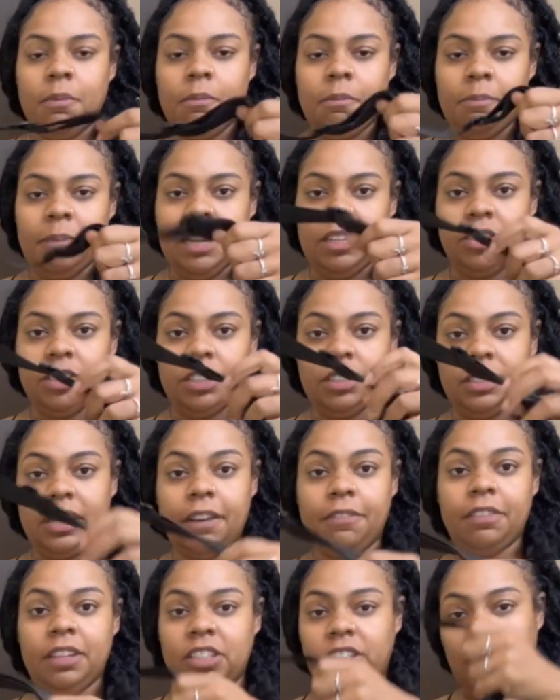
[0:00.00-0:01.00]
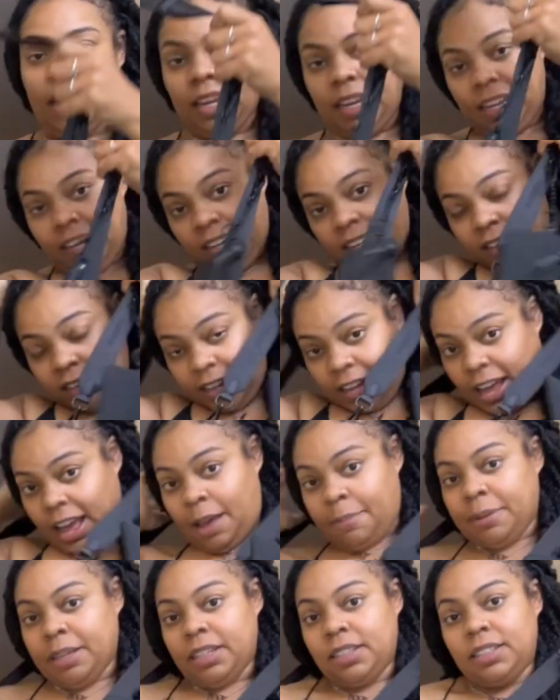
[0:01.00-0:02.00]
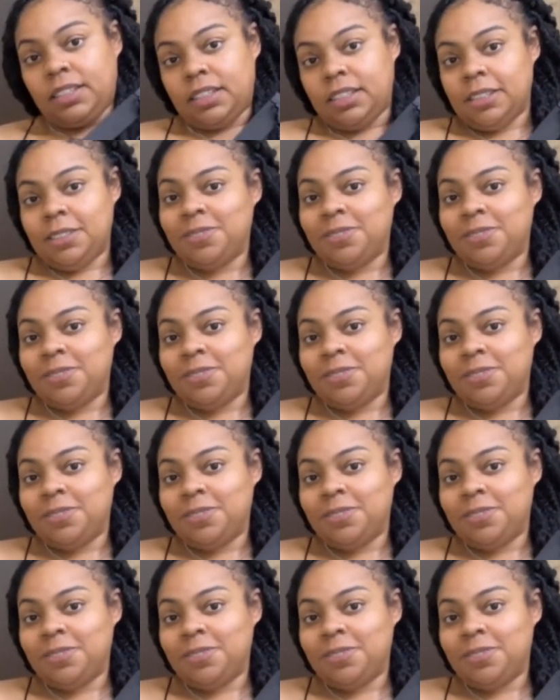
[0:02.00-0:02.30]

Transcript: Make sure you definitely check in the comments.